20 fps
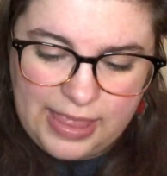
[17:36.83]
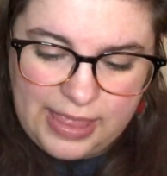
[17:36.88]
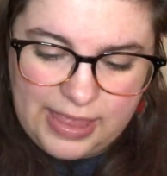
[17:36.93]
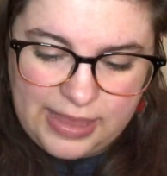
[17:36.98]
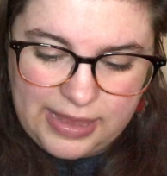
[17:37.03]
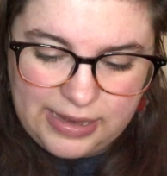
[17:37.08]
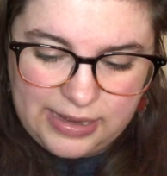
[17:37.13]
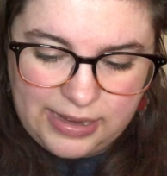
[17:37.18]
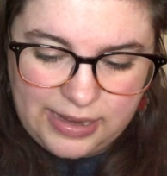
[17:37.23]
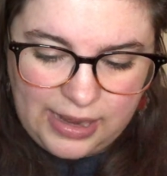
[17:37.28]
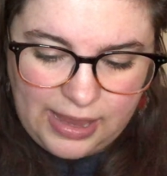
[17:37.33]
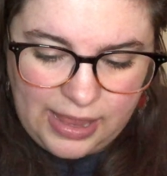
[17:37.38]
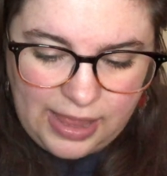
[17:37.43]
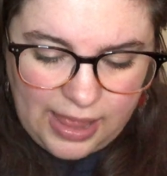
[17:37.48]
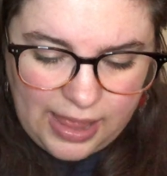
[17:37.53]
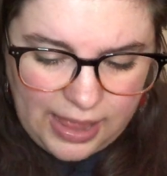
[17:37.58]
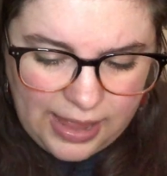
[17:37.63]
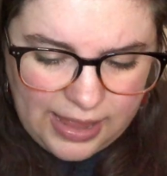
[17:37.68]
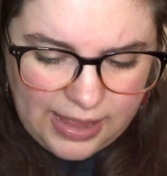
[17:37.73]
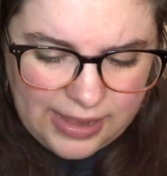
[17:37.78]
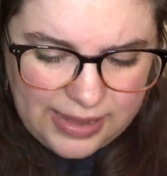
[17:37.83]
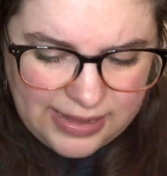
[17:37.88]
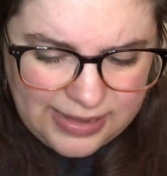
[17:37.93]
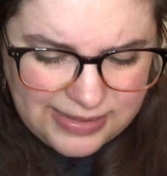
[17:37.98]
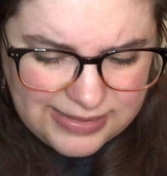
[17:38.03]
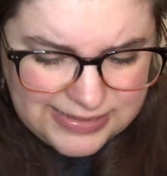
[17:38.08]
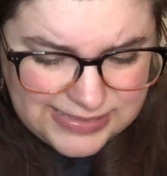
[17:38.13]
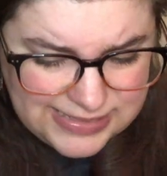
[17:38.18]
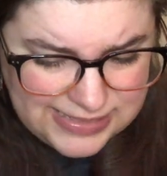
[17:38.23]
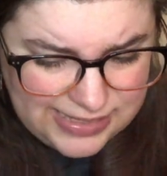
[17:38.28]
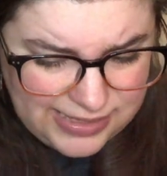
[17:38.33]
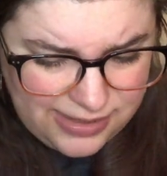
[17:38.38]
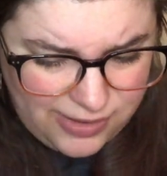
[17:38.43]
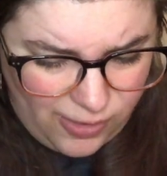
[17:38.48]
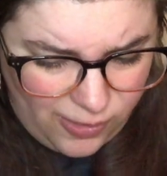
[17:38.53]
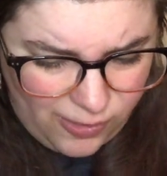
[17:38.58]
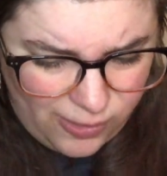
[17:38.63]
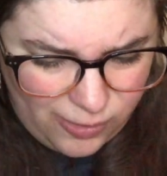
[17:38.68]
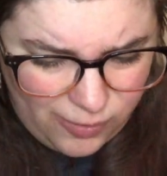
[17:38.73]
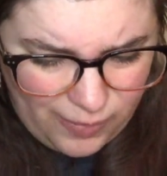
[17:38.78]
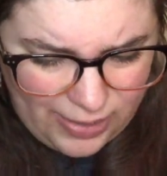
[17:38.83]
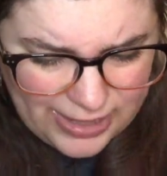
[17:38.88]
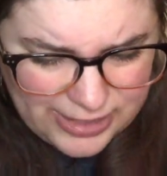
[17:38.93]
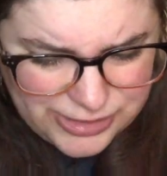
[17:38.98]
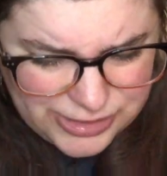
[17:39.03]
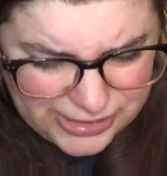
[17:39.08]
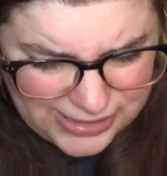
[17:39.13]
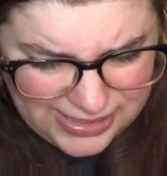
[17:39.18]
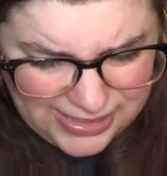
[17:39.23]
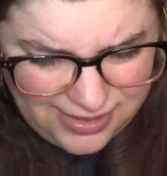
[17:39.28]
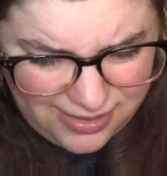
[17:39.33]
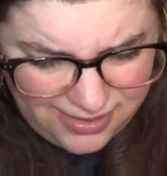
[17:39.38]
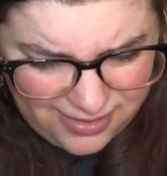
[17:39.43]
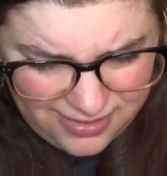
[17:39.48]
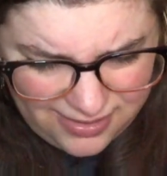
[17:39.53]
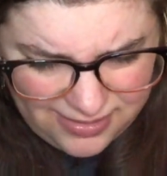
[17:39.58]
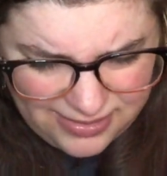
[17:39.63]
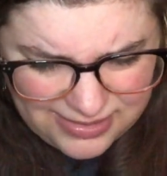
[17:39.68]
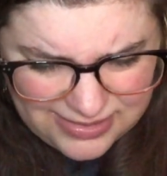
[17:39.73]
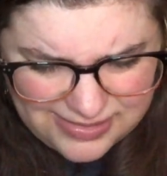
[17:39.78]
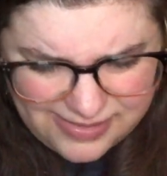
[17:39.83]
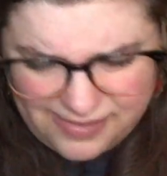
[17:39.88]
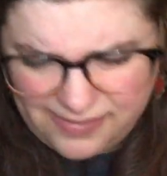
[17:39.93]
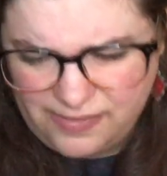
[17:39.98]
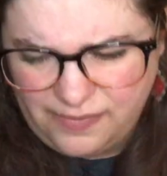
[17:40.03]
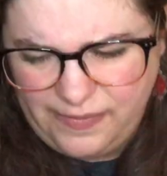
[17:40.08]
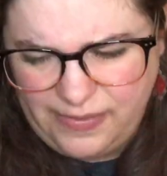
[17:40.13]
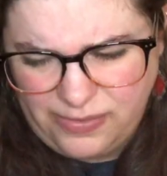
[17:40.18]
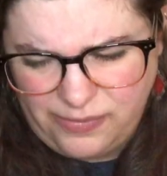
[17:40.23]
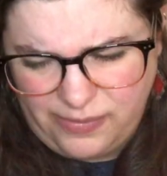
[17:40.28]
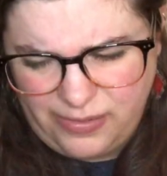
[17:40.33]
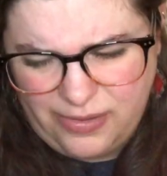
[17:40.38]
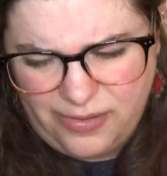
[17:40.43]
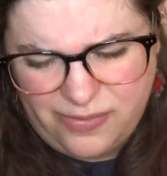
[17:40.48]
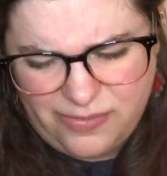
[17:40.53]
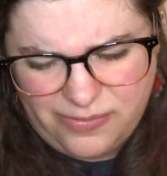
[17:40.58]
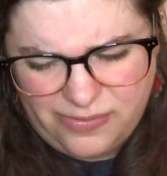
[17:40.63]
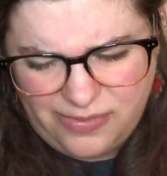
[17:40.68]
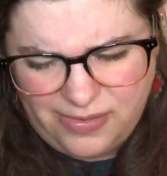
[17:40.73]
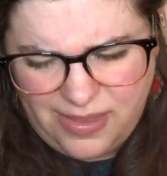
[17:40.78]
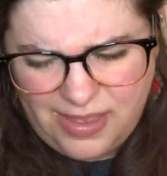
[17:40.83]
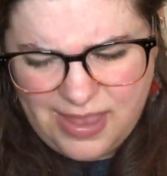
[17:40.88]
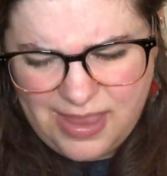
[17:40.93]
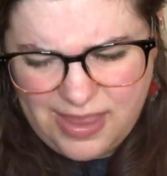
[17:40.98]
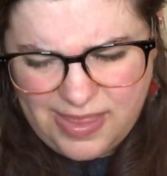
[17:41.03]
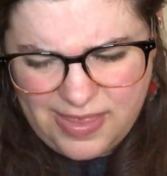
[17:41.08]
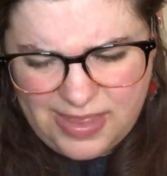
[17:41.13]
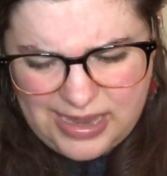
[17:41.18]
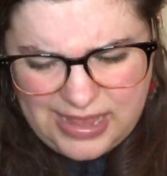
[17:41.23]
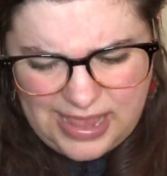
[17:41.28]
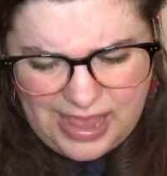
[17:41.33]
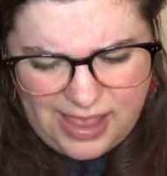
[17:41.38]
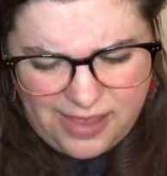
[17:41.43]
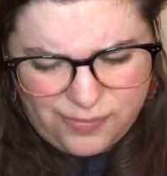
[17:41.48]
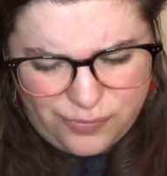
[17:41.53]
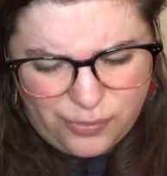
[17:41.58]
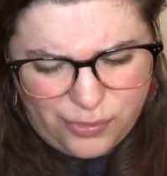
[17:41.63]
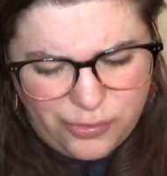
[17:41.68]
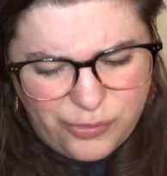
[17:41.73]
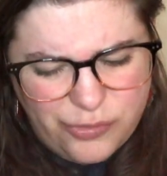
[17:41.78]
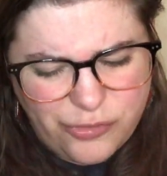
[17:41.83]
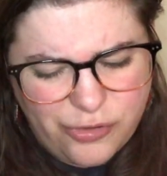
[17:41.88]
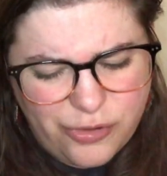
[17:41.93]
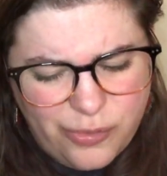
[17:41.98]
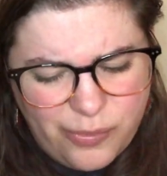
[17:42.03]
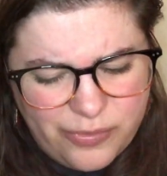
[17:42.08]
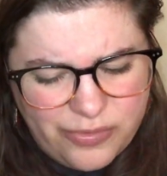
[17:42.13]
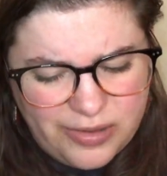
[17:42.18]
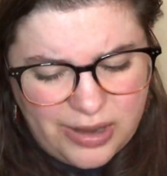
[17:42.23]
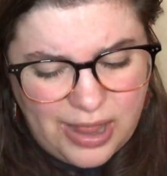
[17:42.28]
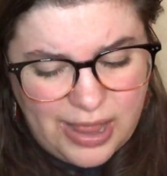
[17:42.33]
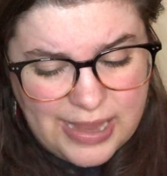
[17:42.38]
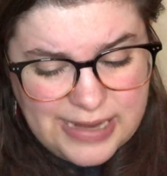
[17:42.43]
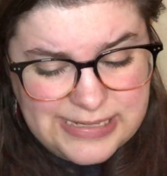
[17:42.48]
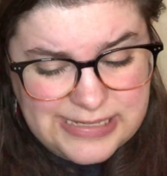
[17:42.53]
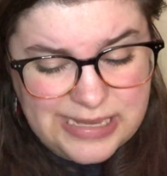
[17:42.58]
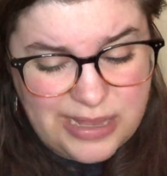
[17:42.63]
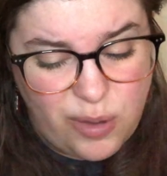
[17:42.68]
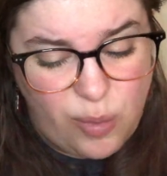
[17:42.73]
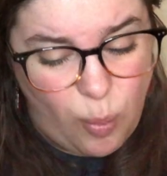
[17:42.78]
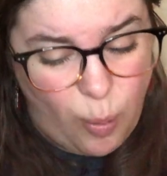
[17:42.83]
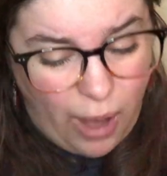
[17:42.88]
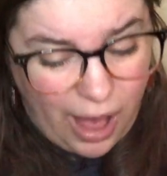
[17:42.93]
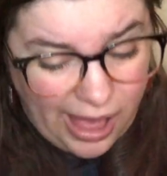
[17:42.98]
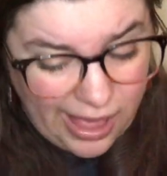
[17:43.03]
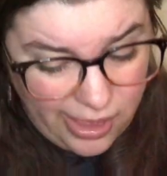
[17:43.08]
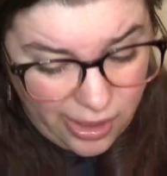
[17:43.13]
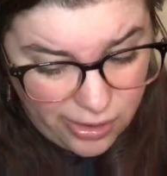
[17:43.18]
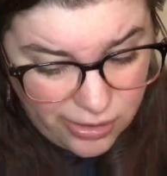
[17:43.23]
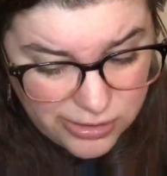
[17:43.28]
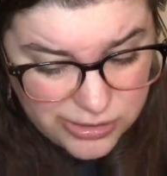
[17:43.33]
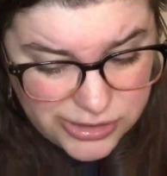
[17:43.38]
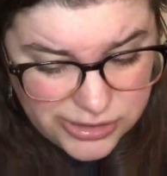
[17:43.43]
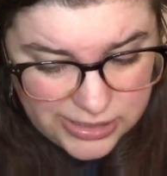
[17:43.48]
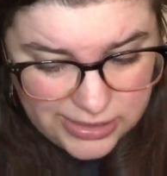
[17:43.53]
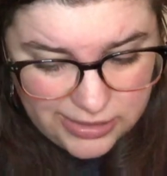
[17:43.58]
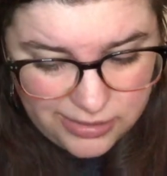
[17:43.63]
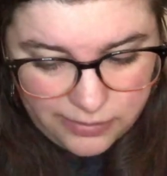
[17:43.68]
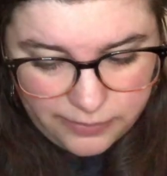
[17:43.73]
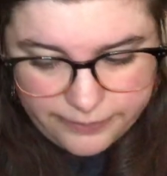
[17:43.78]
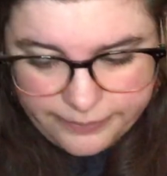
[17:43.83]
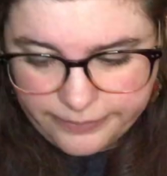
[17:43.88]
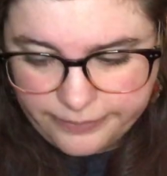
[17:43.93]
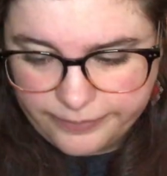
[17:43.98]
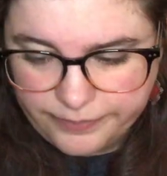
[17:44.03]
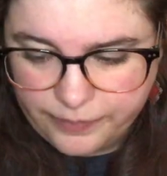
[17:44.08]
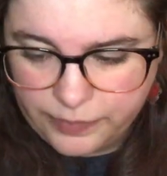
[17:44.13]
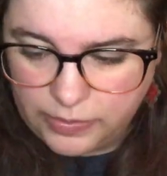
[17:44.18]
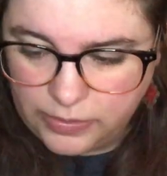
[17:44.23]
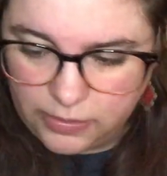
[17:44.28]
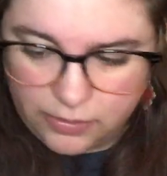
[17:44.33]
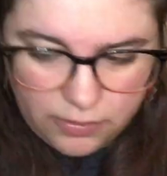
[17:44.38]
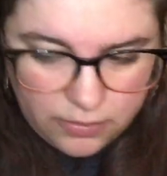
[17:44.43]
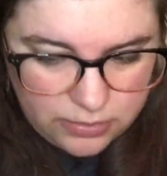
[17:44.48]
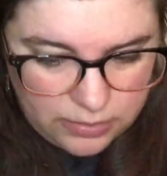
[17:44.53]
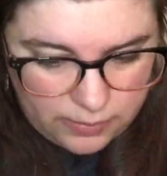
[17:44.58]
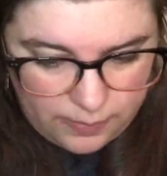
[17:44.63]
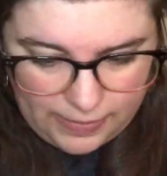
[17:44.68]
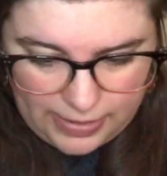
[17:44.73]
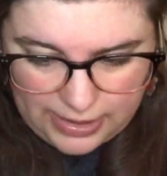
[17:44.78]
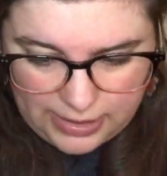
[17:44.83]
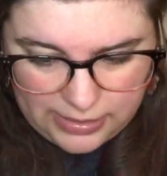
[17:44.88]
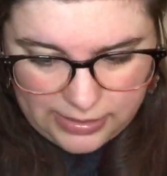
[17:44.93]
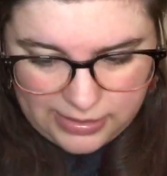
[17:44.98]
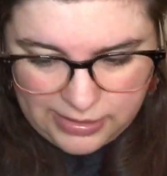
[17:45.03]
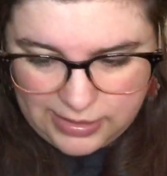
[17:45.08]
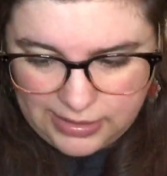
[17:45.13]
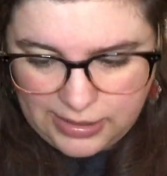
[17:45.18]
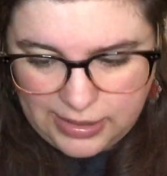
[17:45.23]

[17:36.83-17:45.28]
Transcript: And I-T-R-Y-G, huh? Dad's face wrinkles. Then he asks, are you sure it was an I-T-Y-R-G? Could have been.